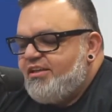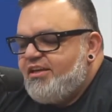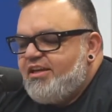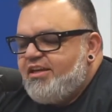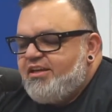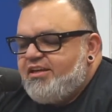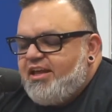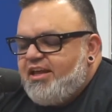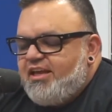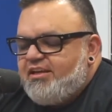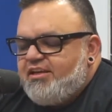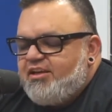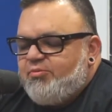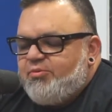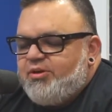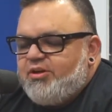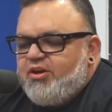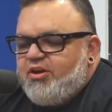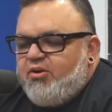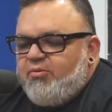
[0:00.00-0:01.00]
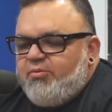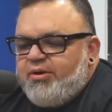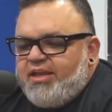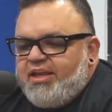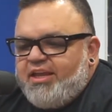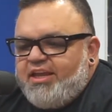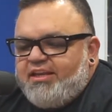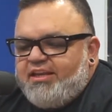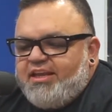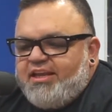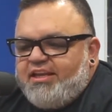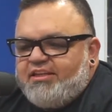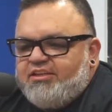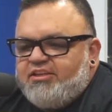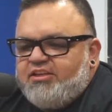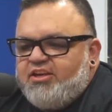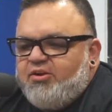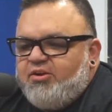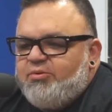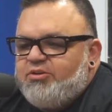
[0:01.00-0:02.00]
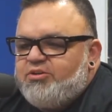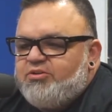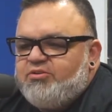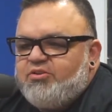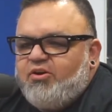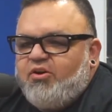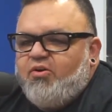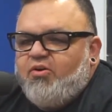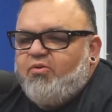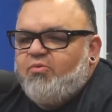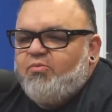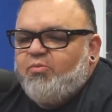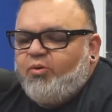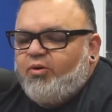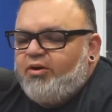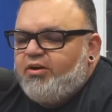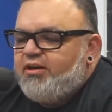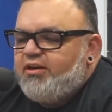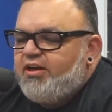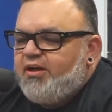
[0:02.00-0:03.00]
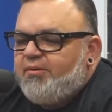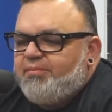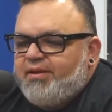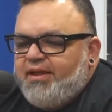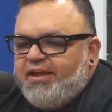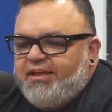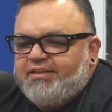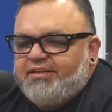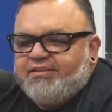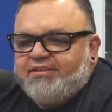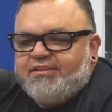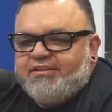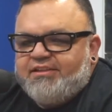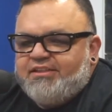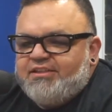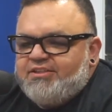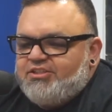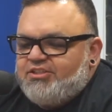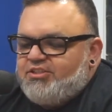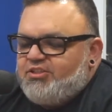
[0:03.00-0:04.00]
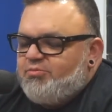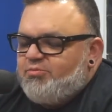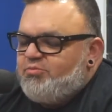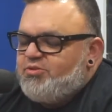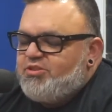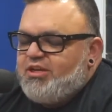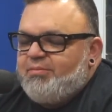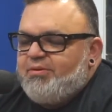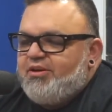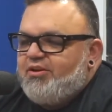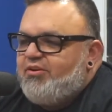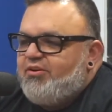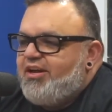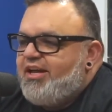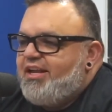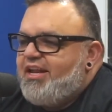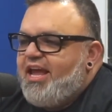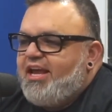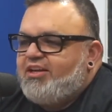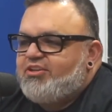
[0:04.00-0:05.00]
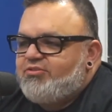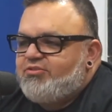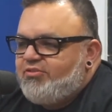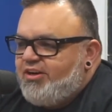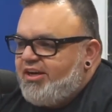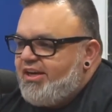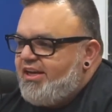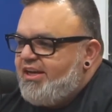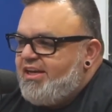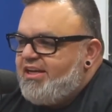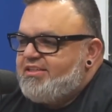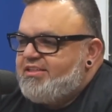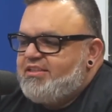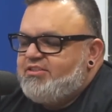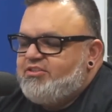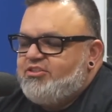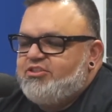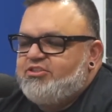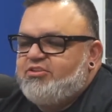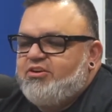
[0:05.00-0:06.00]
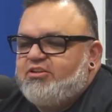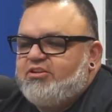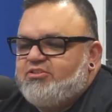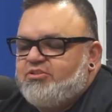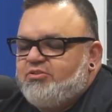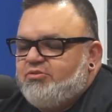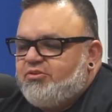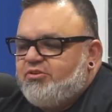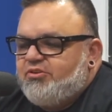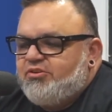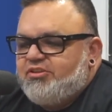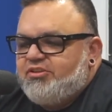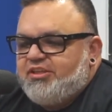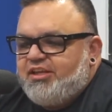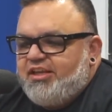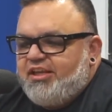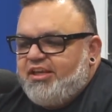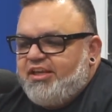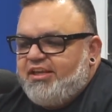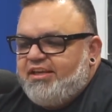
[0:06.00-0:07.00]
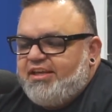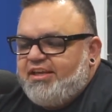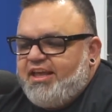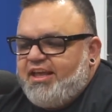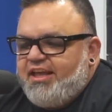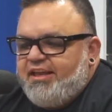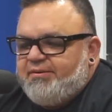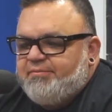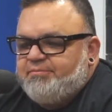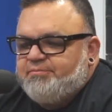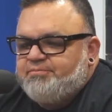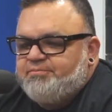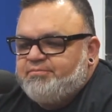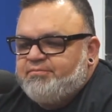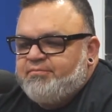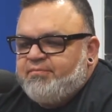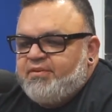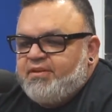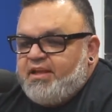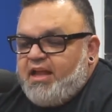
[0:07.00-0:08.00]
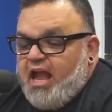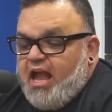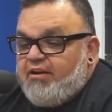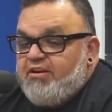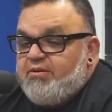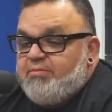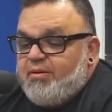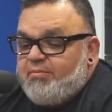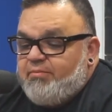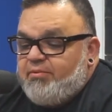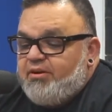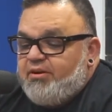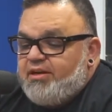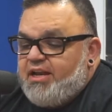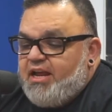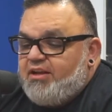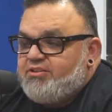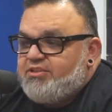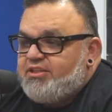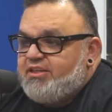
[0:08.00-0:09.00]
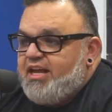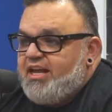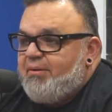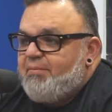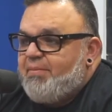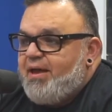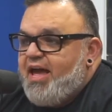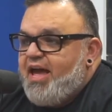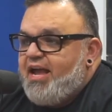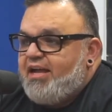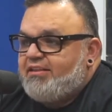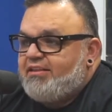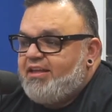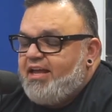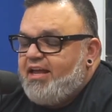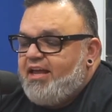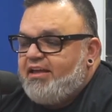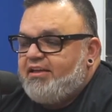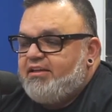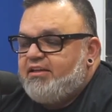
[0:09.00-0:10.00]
And we go in and, you know, we do the whole workup. Like, she sent me to go get X-rays, and she starts doing her thing. And I remember announcing at PAC that,